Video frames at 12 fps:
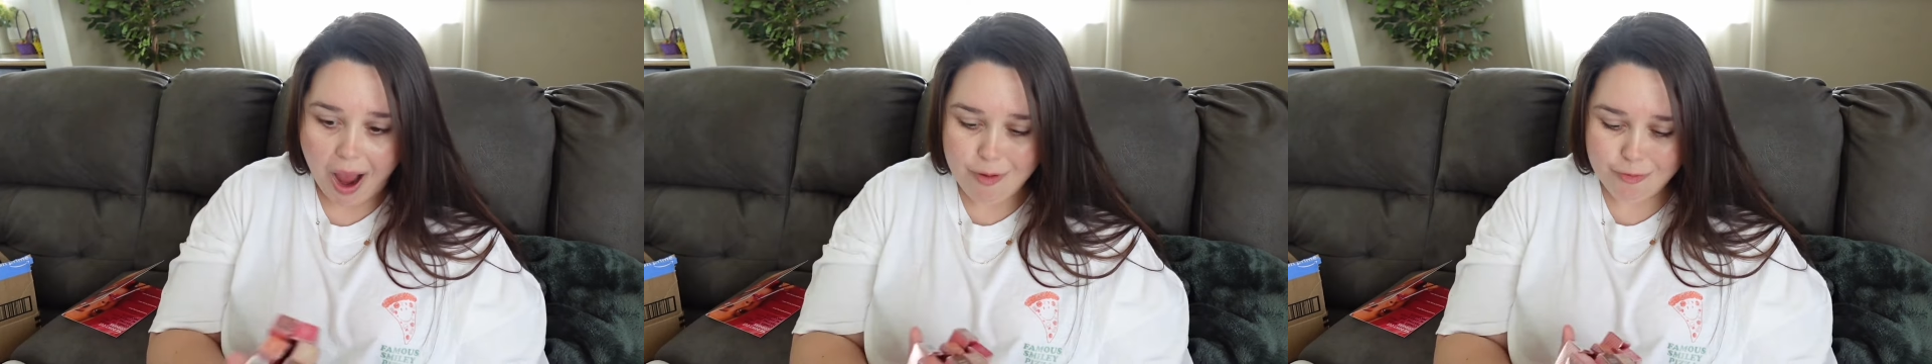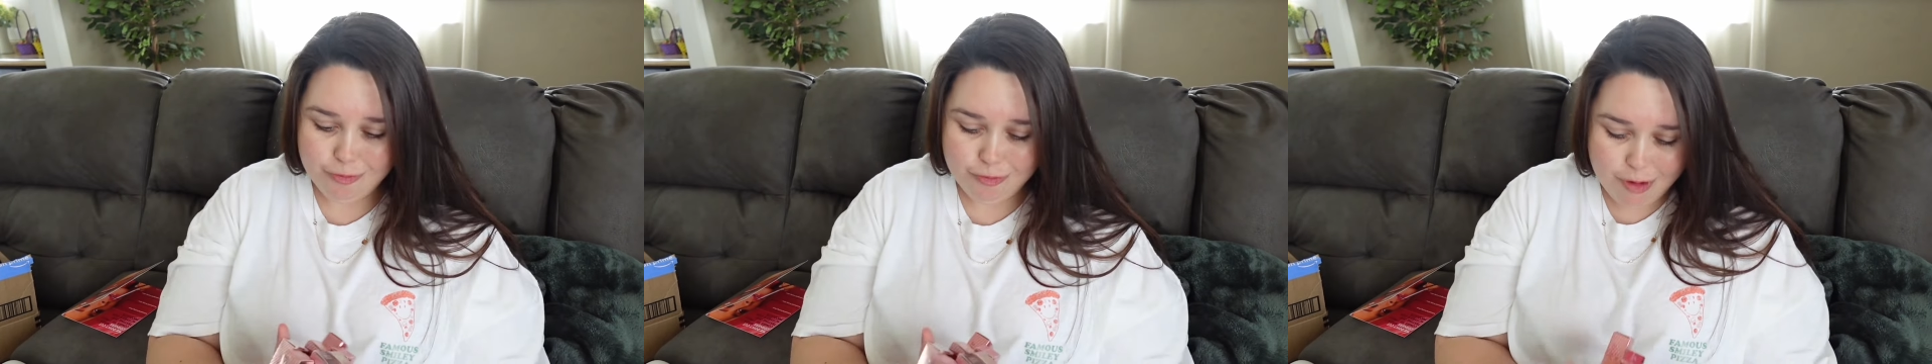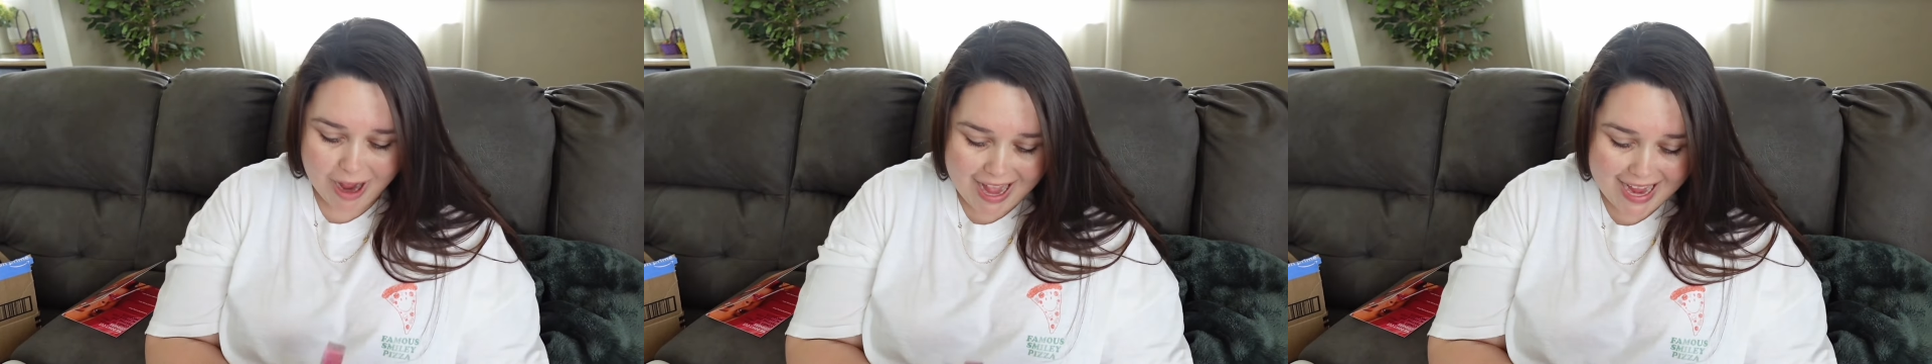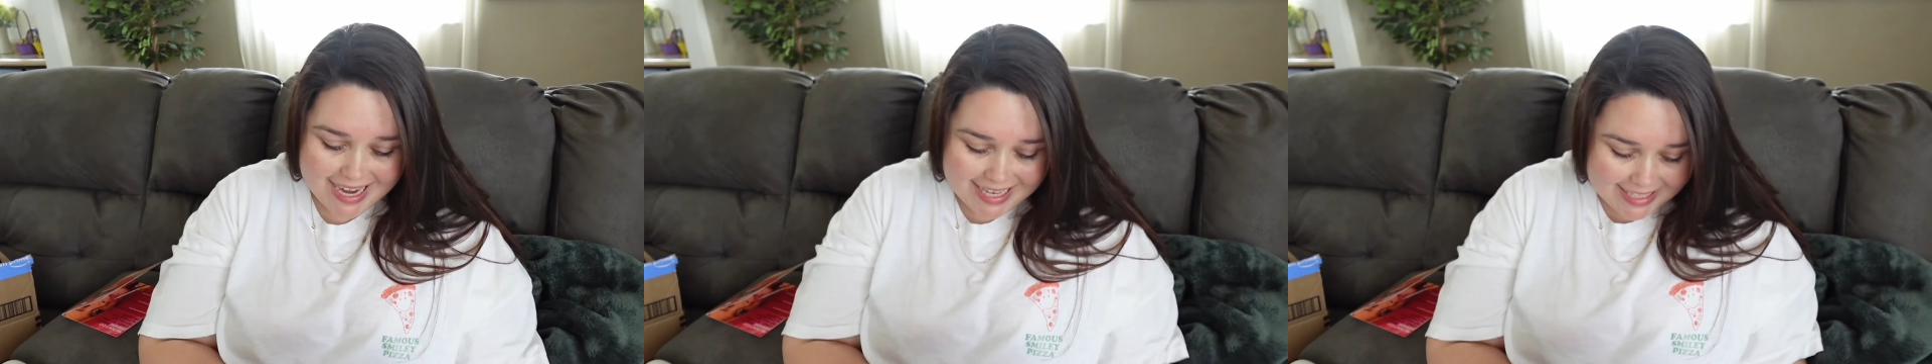
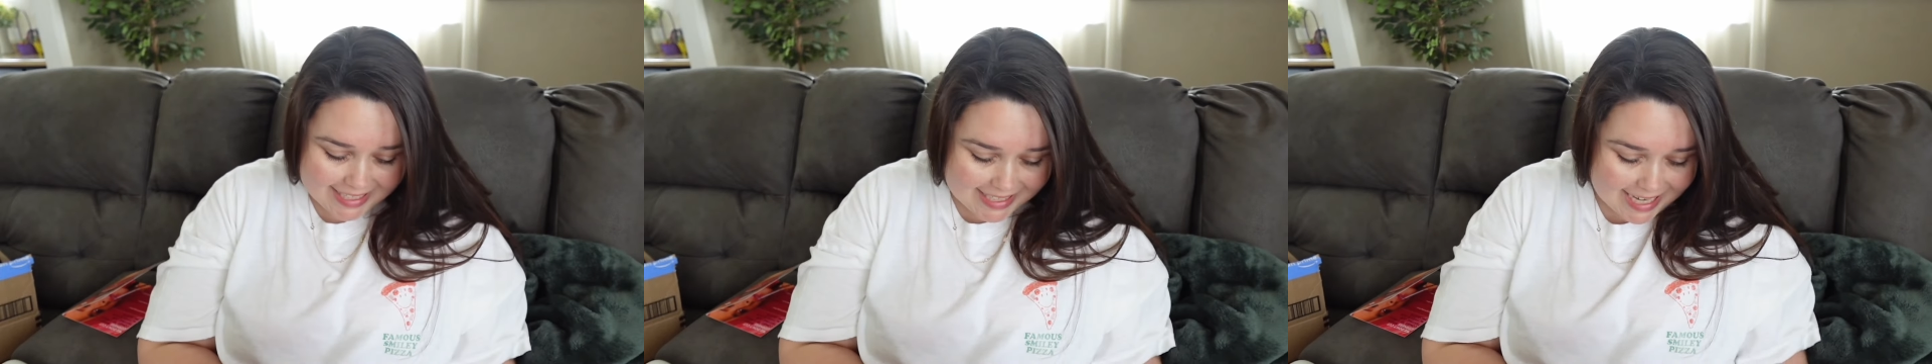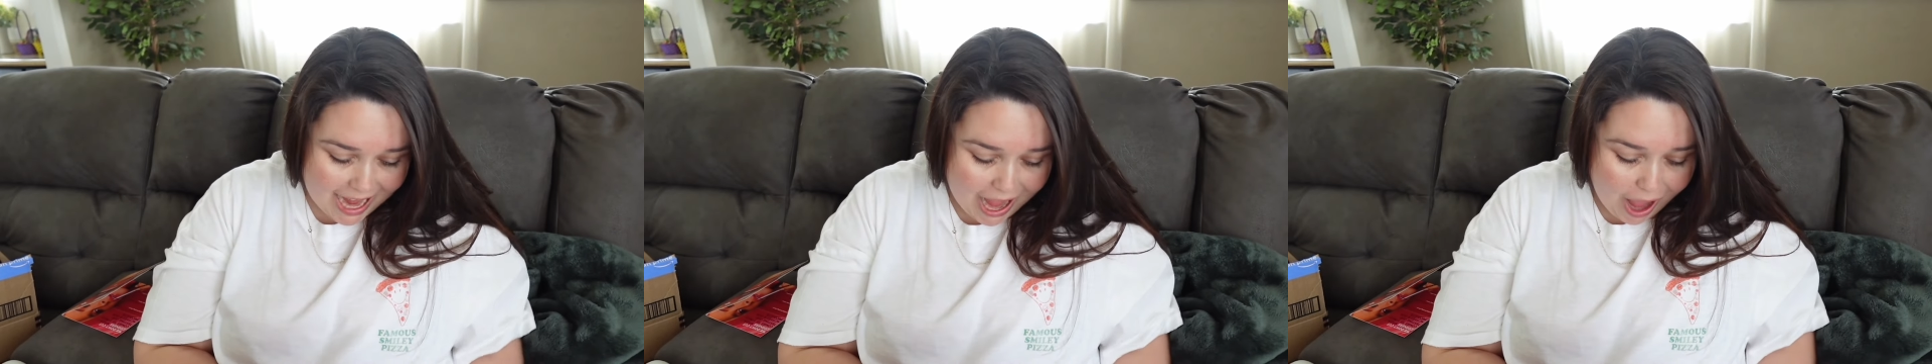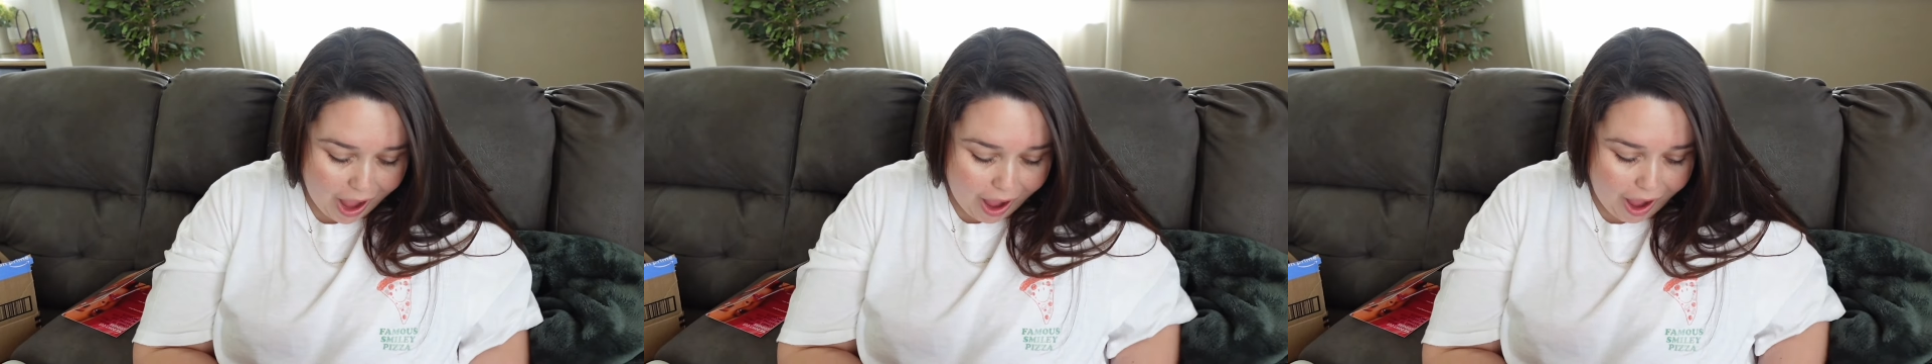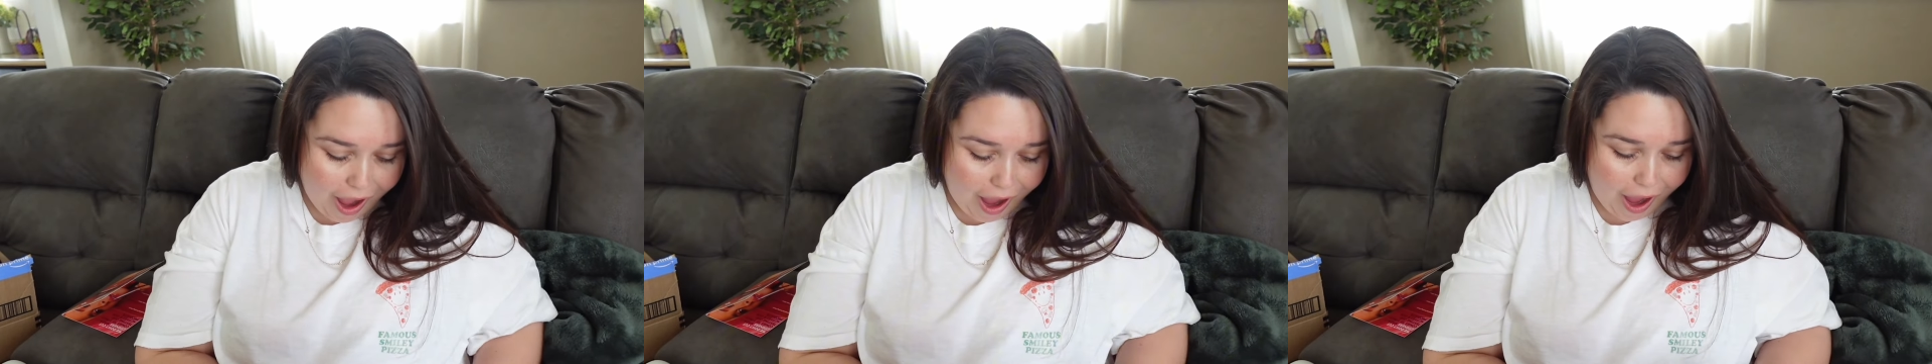What?
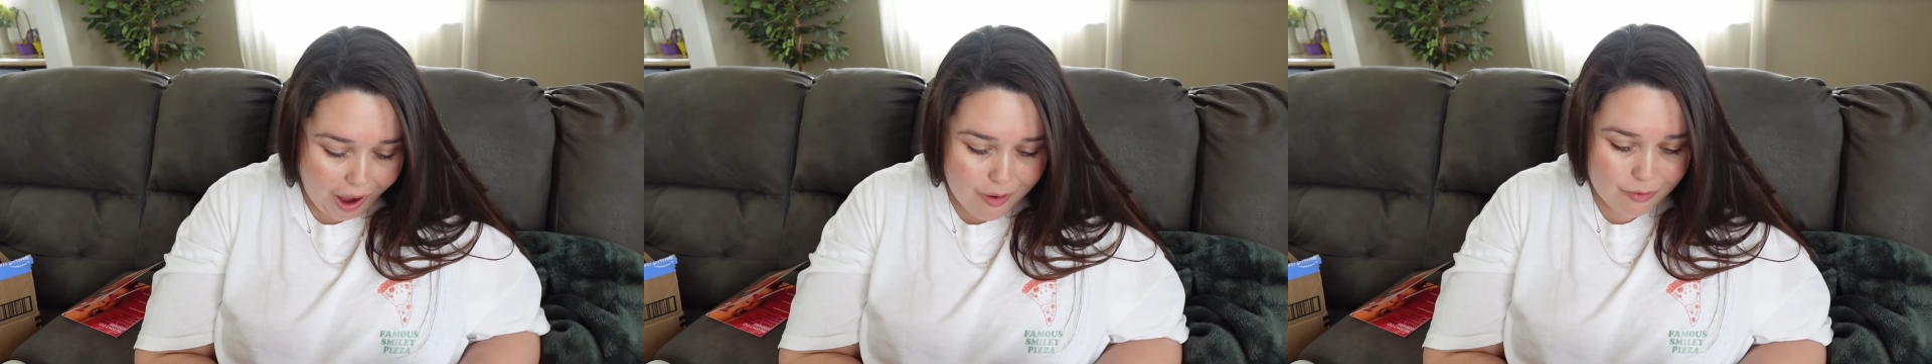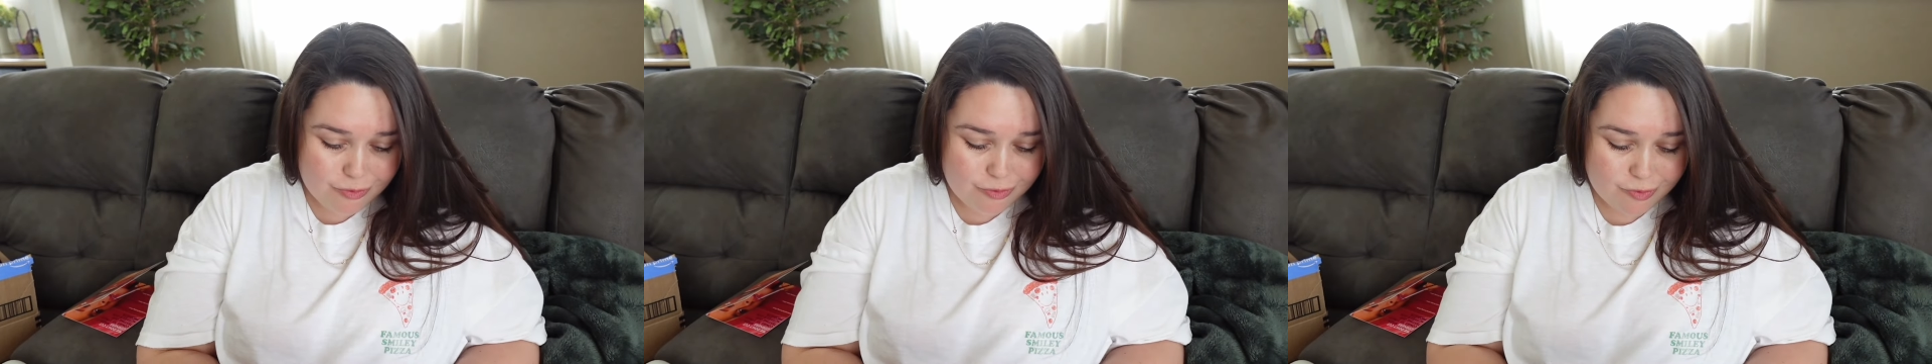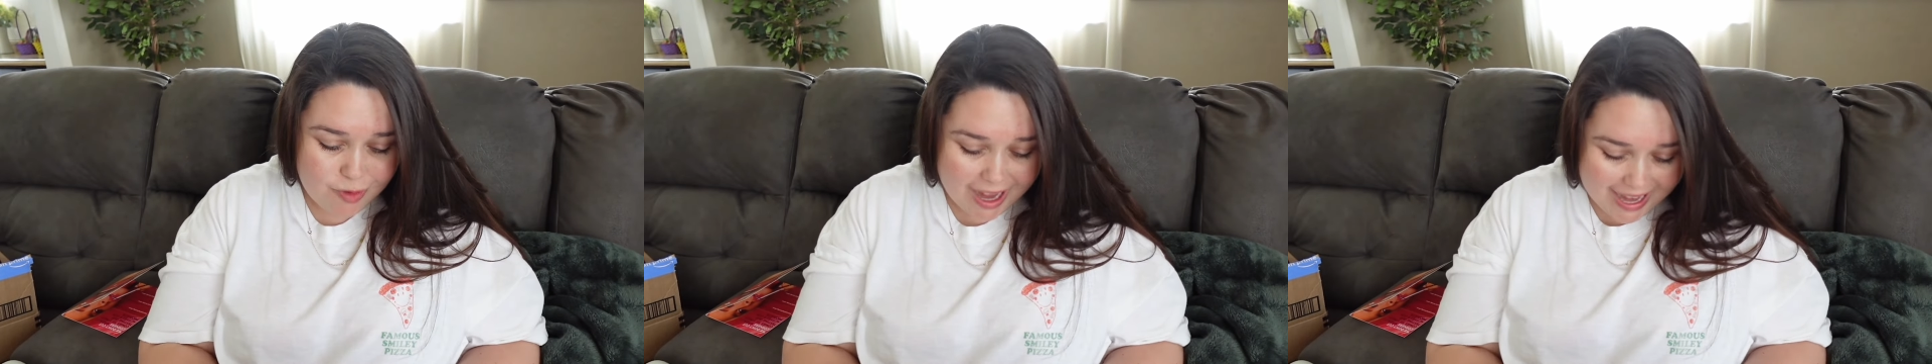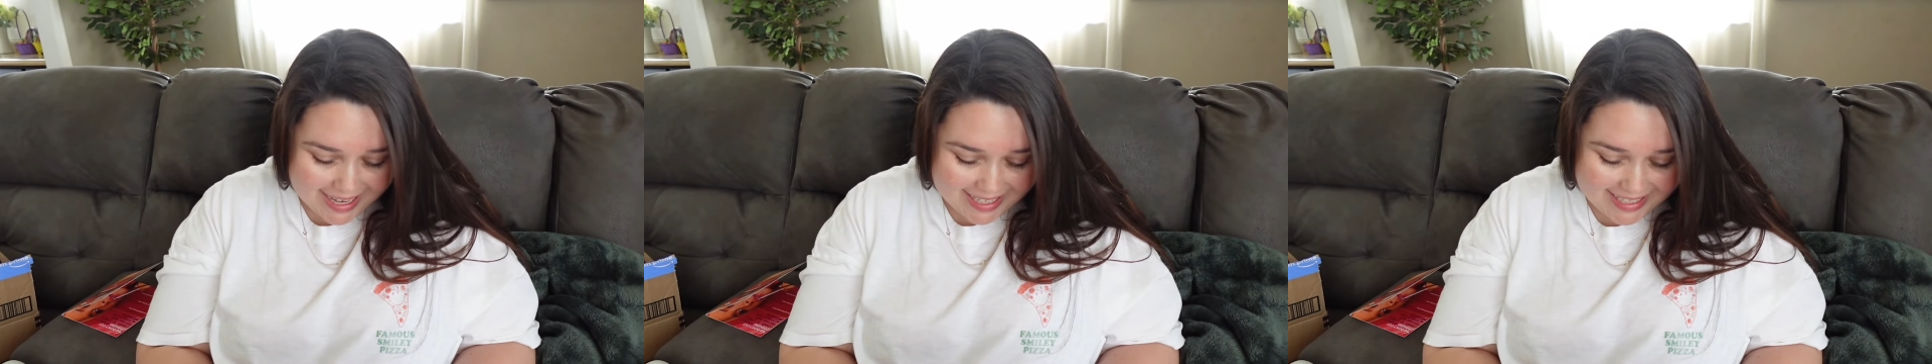
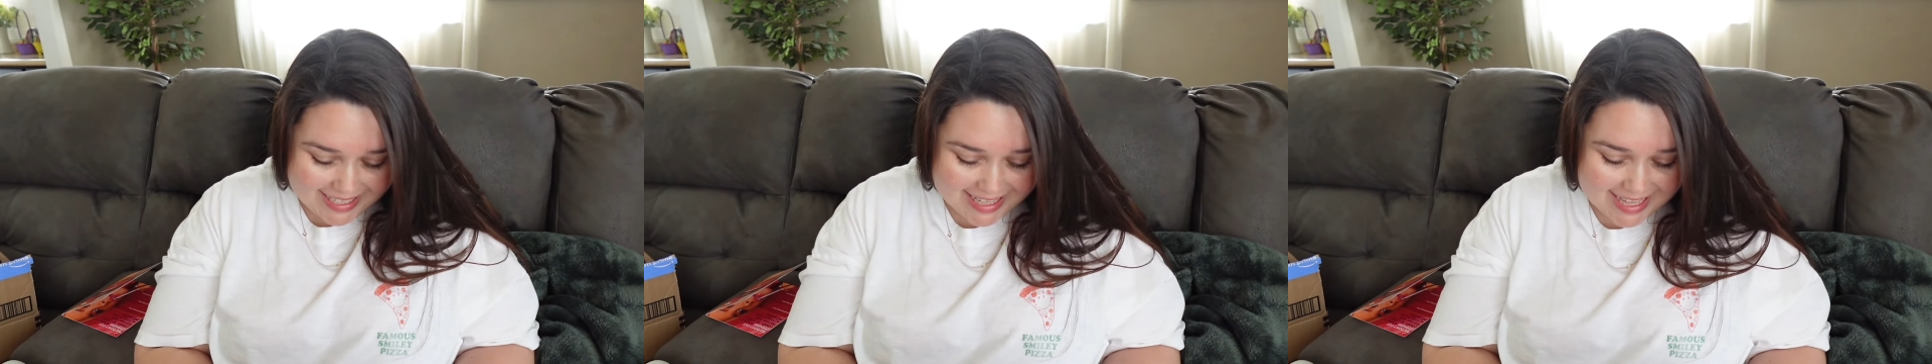What?